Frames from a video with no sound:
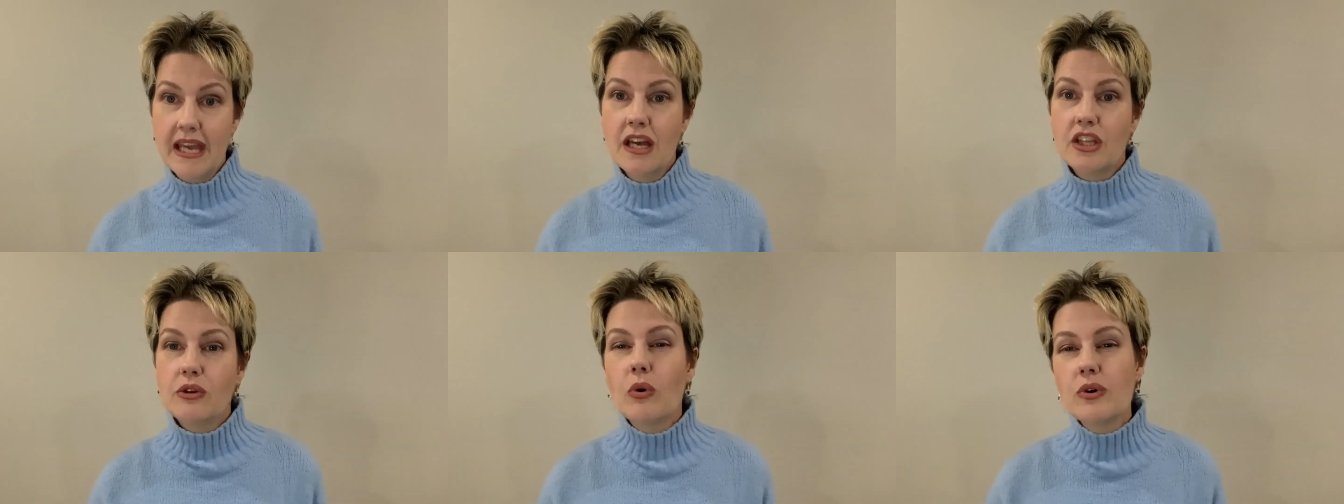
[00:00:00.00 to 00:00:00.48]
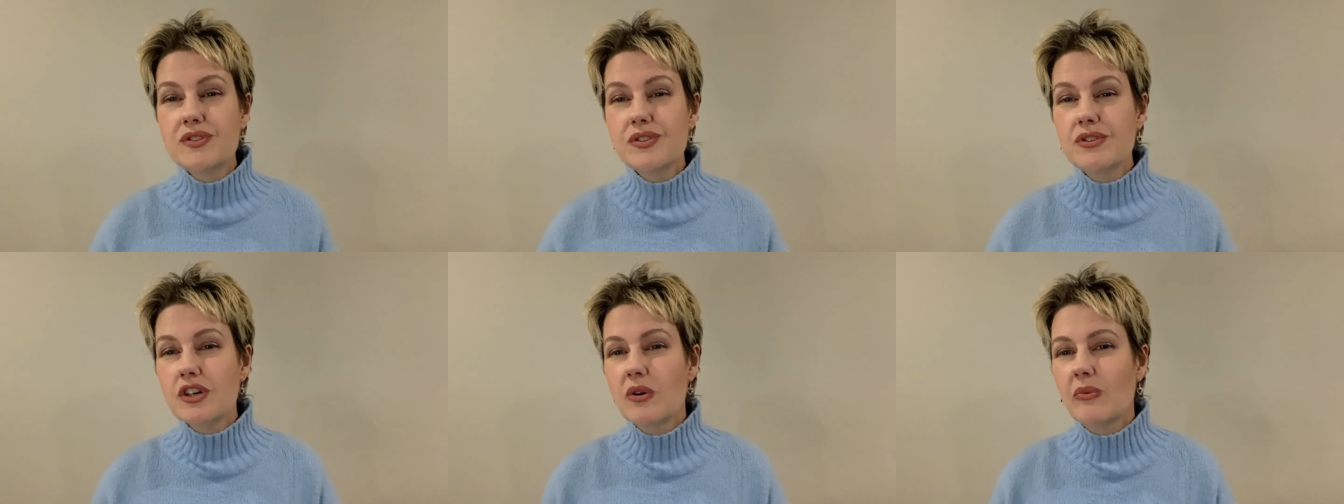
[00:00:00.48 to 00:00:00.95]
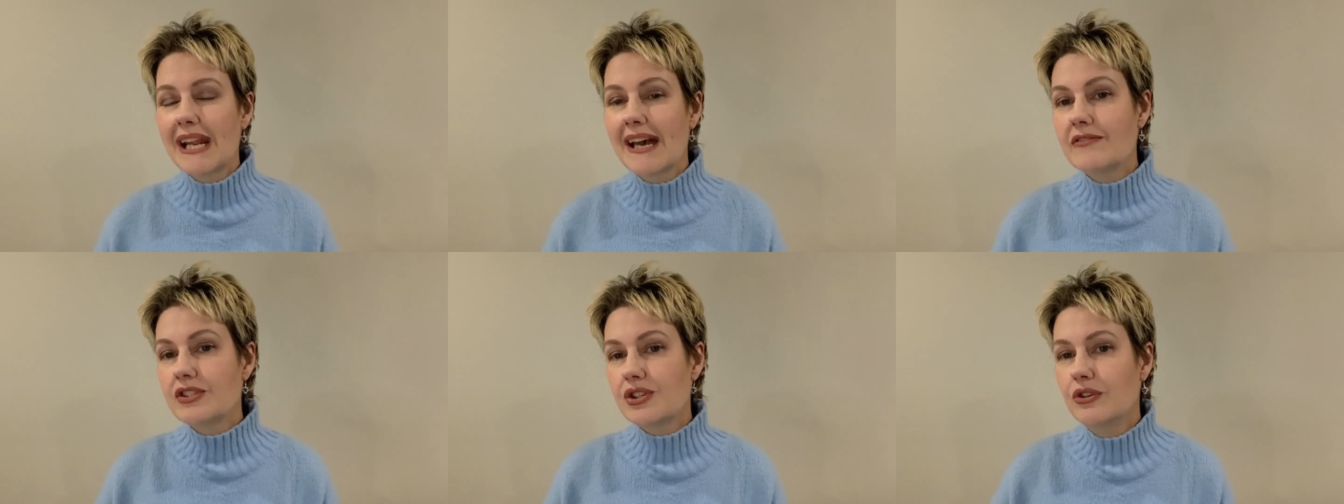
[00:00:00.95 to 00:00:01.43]
You also don't want to
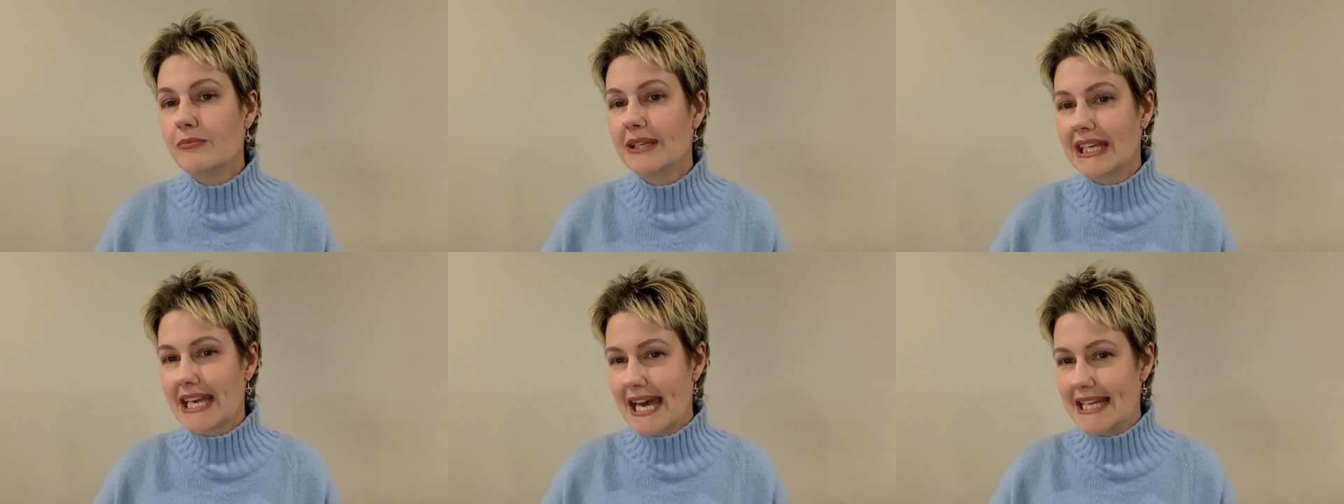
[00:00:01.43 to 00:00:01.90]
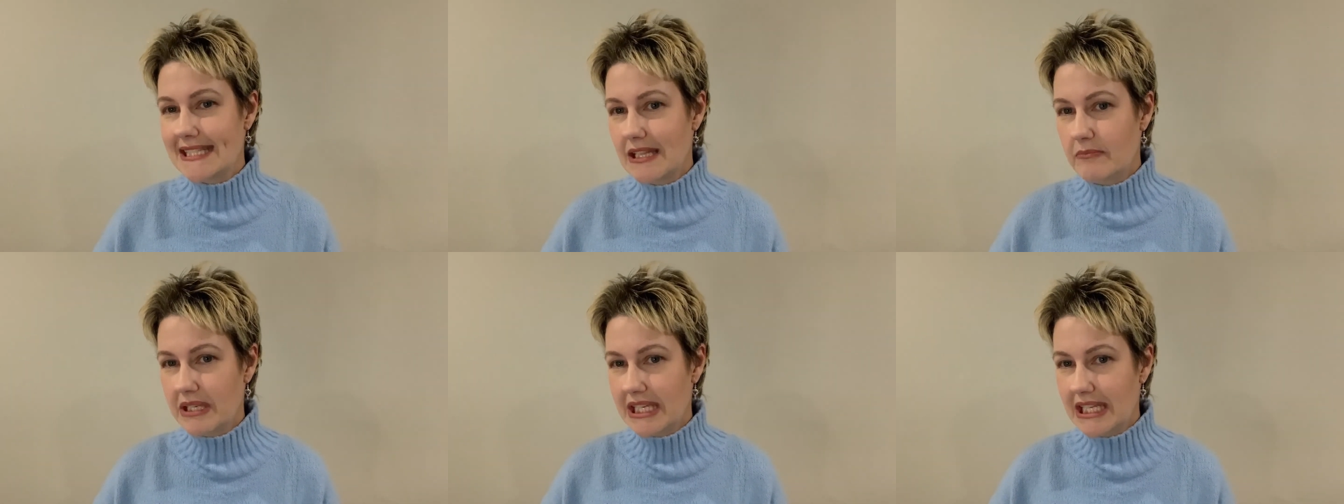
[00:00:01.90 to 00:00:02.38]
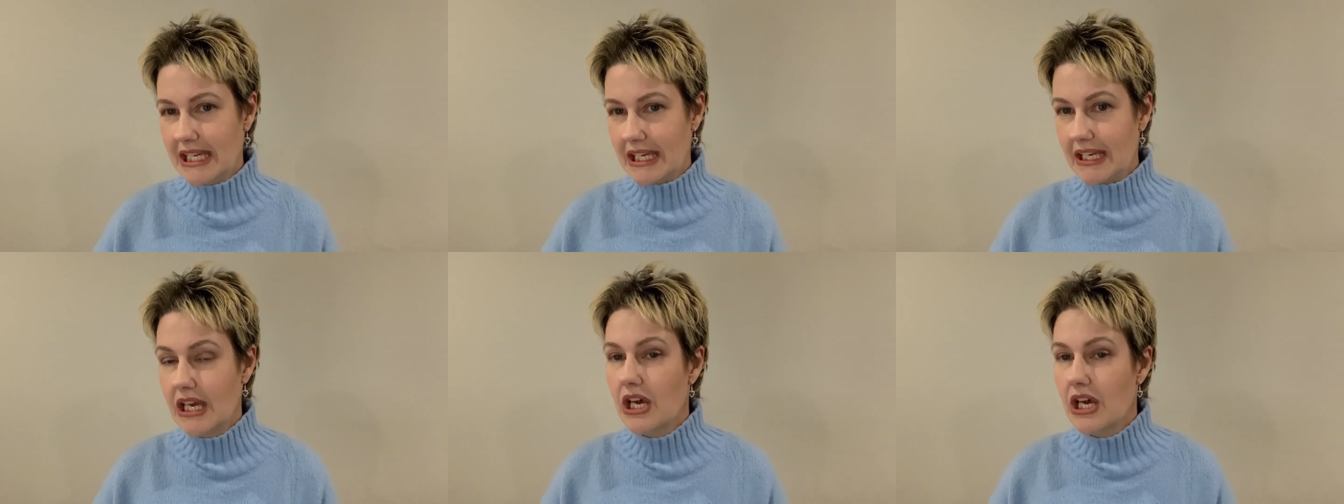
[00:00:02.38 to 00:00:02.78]
have too many cats at the beginning.